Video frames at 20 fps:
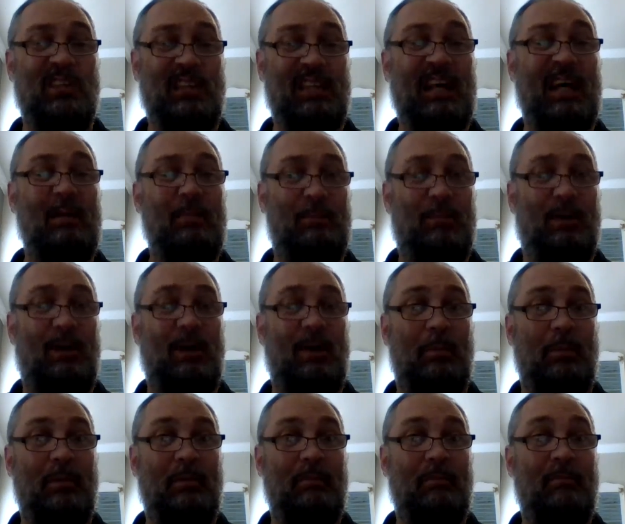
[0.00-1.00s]
a light
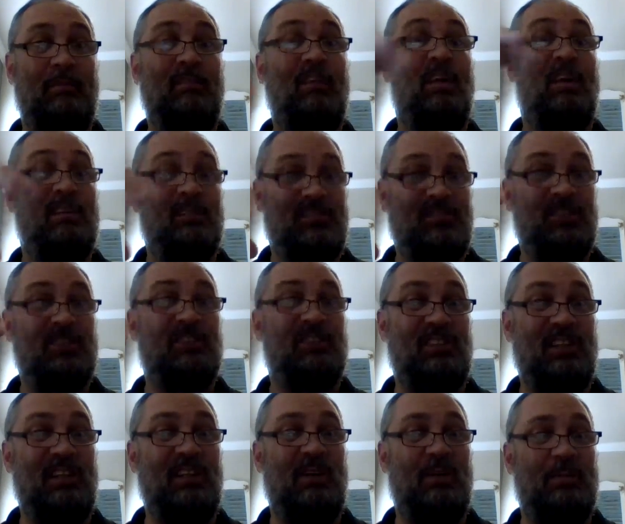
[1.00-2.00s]
bulb
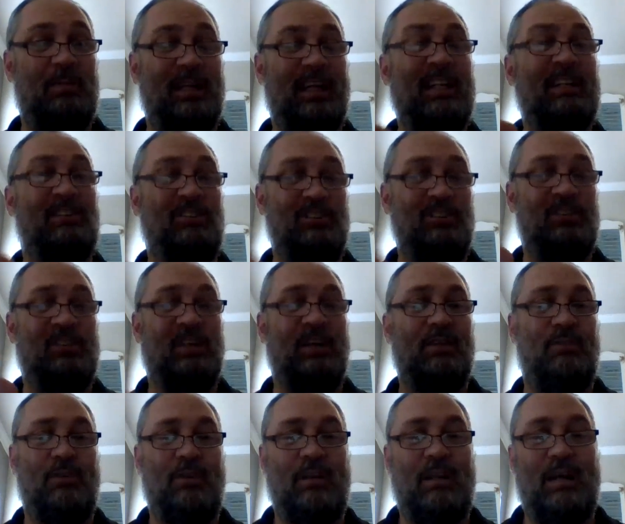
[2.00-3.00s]
just a little bit, just
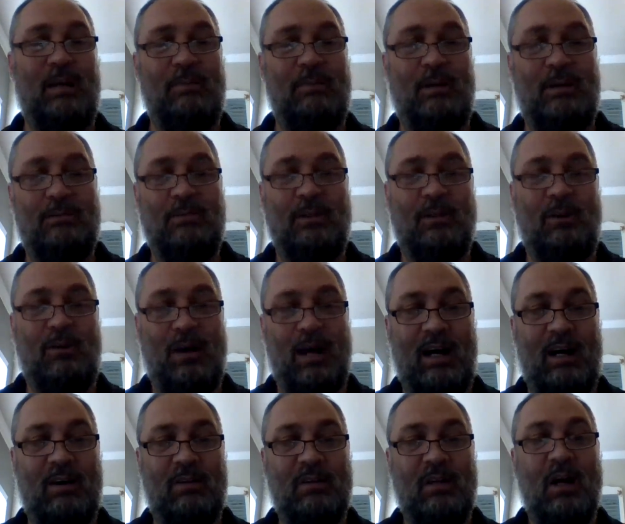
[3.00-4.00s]
enough for the light bulb to go
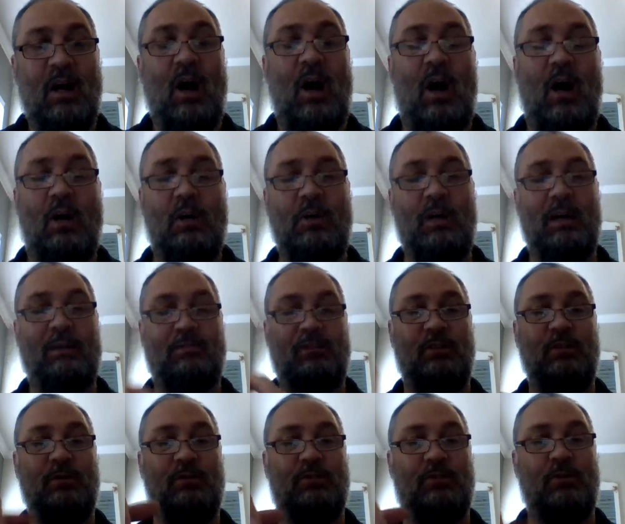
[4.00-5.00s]
out. All you have to
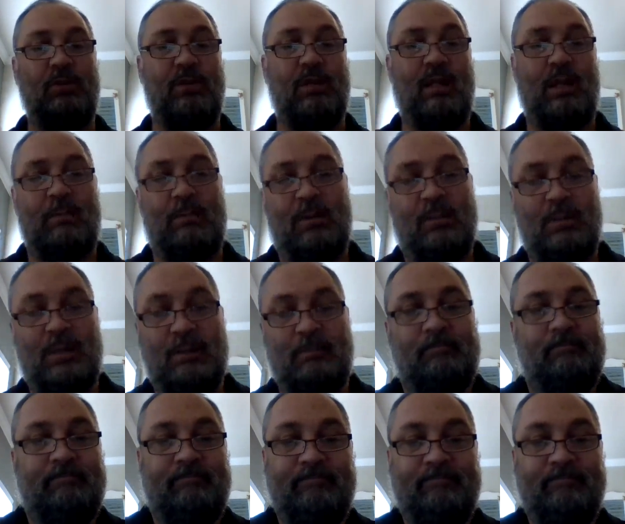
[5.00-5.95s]
do is screw the light bulb in.